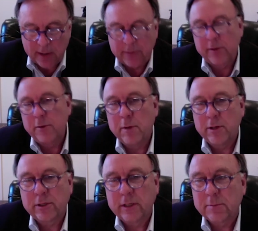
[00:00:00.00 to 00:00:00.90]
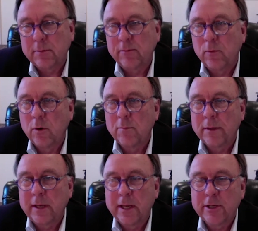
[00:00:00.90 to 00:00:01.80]
You mentioned this before, but
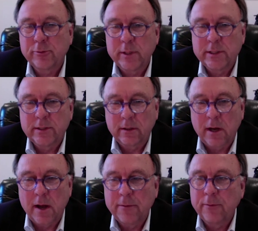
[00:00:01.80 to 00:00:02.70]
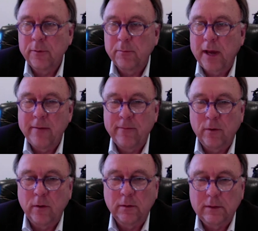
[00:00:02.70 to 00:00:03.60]
the industry's gone through
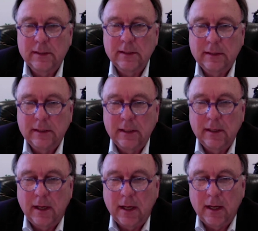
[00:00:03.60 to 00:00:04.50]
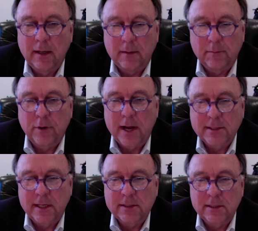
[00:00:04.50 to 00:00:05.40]
painful
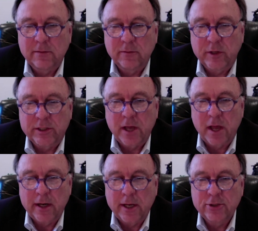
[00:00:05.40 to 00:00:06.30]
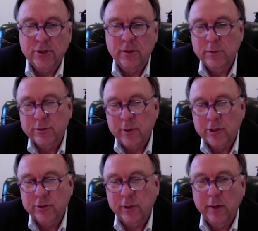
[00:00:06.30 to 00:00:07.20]
processes of consolidation,
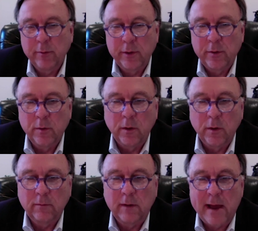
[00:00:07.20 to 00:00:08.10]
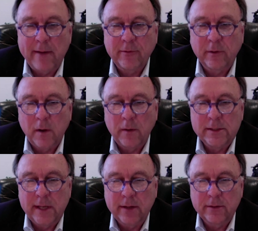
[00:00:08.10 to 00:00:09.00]
restructuring, renewal after all these
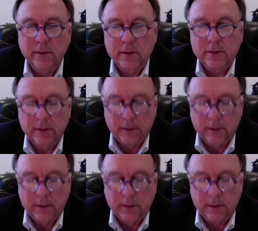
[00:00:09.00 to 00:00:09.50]
downturns.